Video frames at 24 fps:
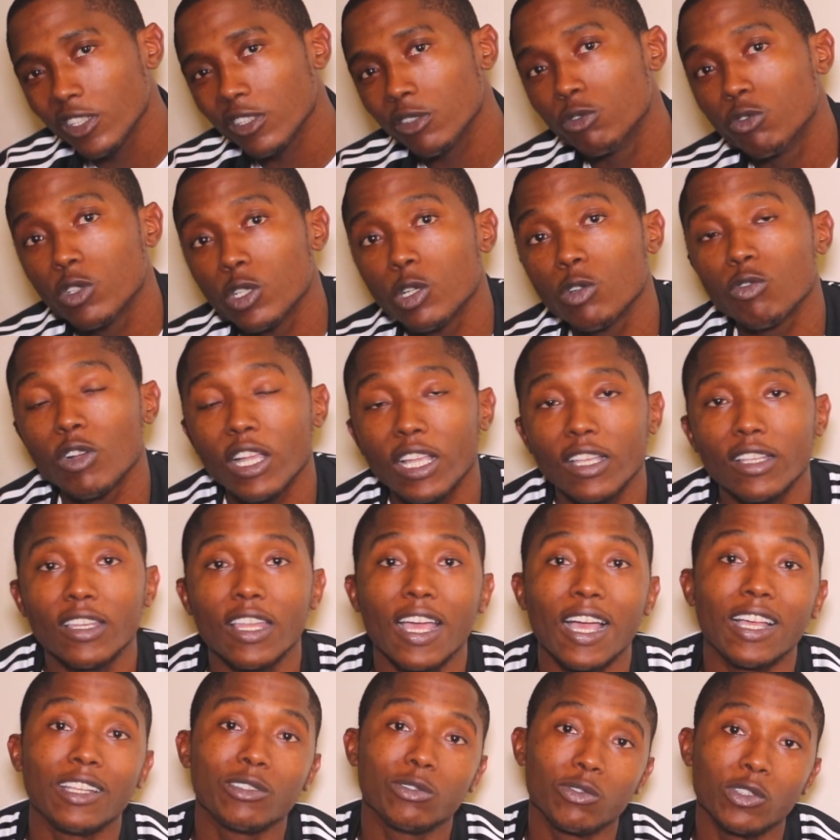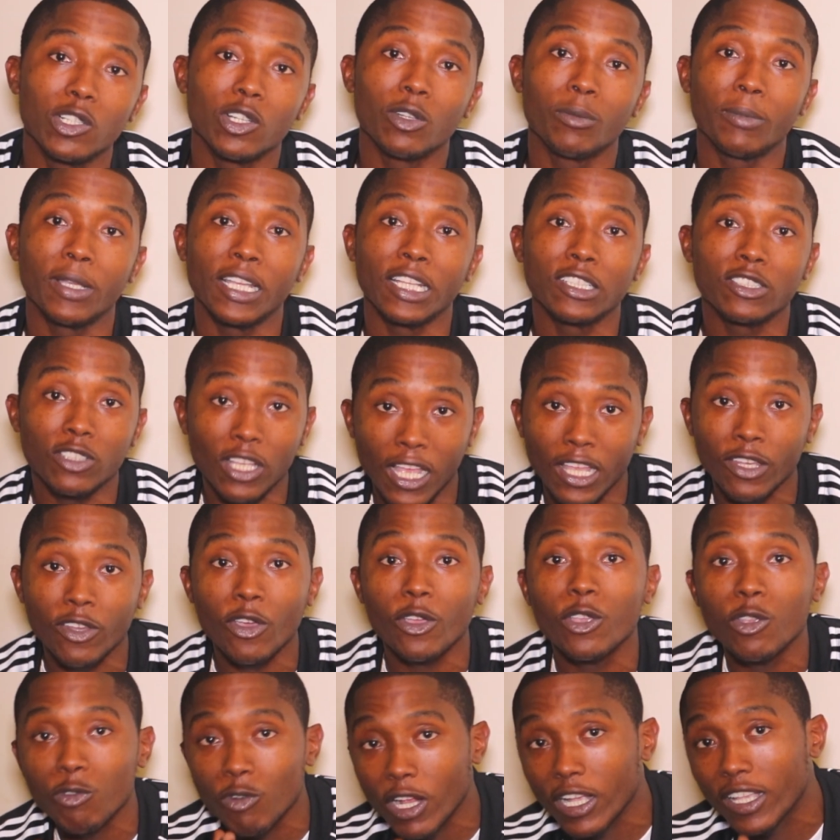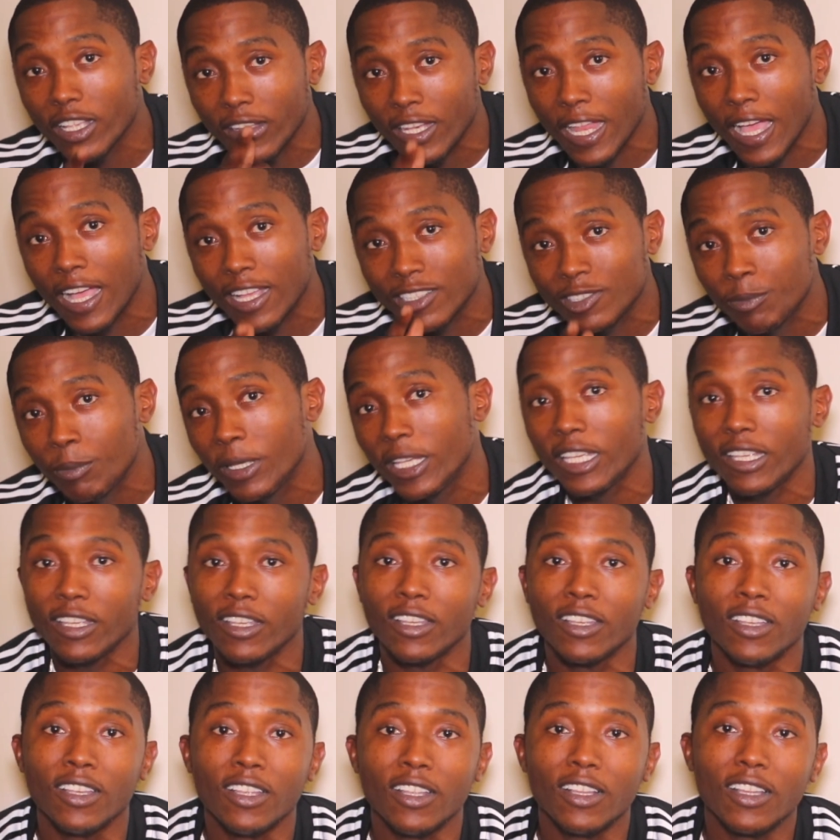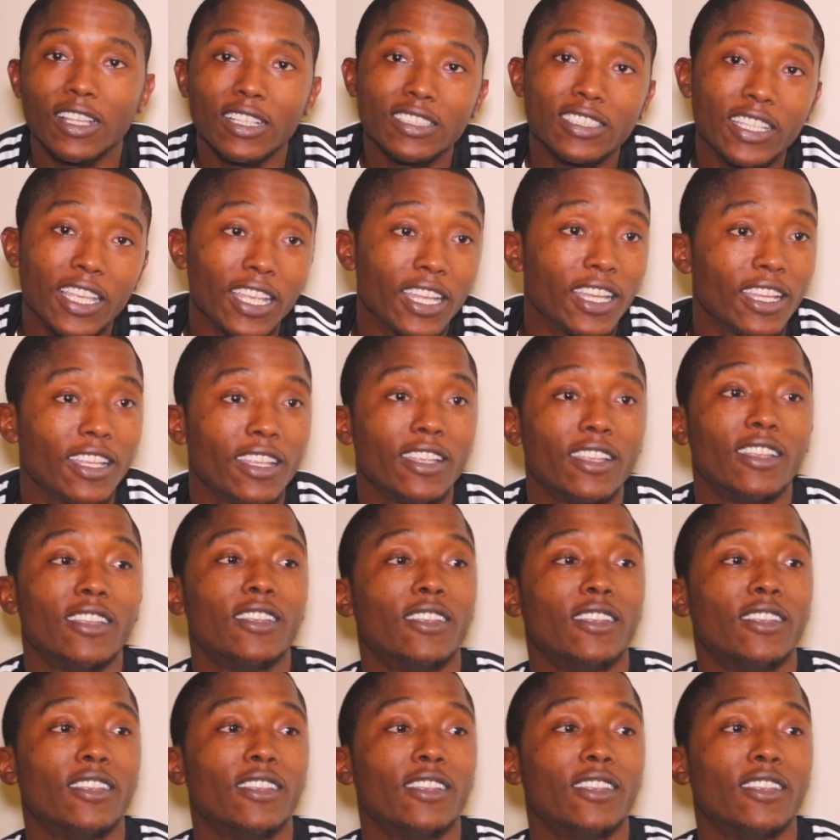Real recognize real, man. So I know you recognize me. Let's get it.